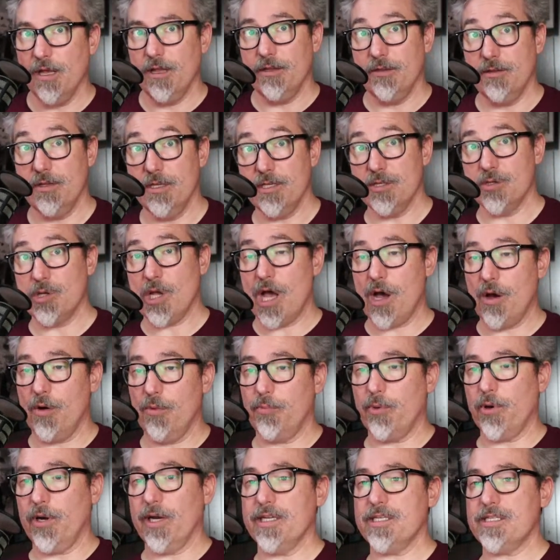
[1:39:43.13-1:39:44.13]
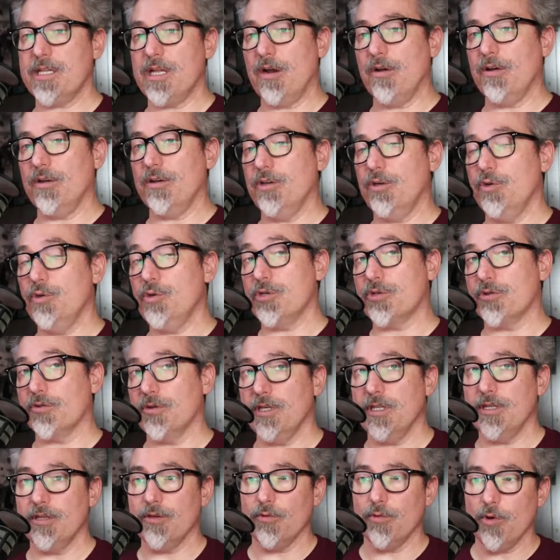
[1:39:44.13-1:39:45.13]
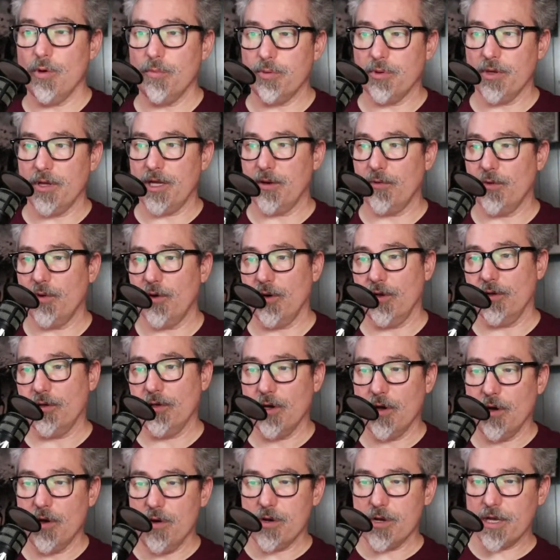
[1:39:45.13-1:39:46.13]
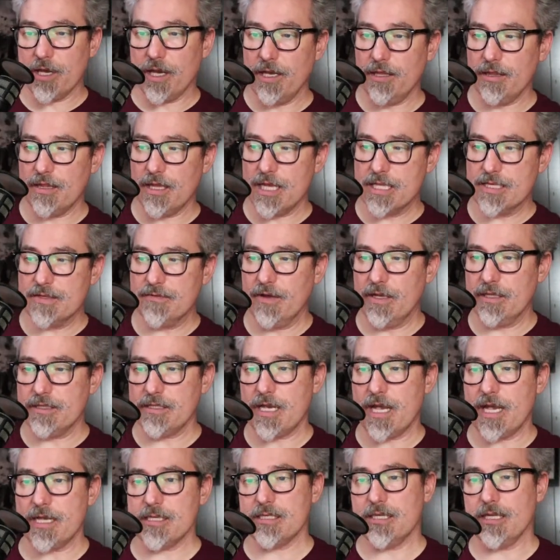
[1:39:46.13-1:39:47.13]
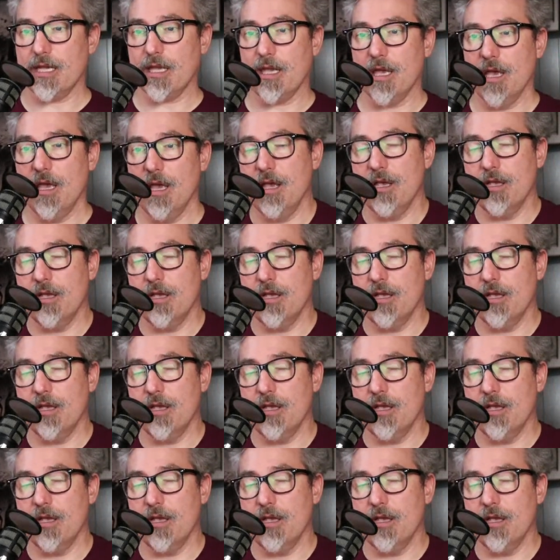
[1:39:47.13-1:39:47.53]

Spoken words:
this is how it breaks down usually in the role-playing world. Okay, that's fantastic.